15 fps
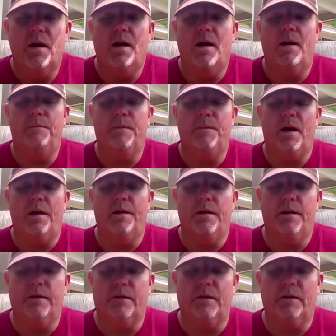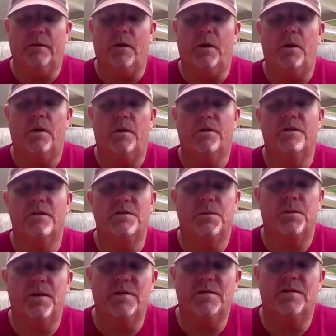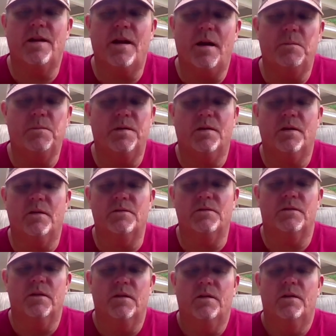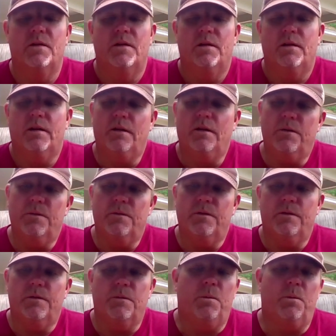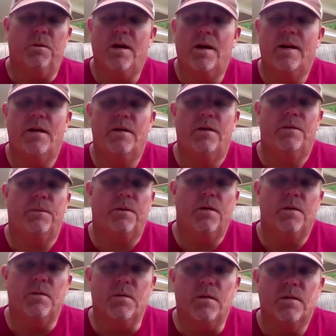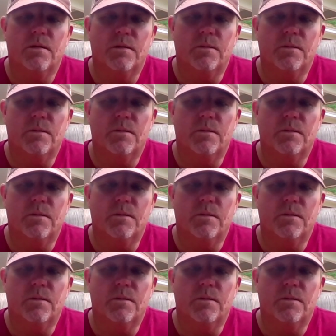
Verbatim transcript: Um, I, it's it's a hard situation now because, you know, we're not out on the road.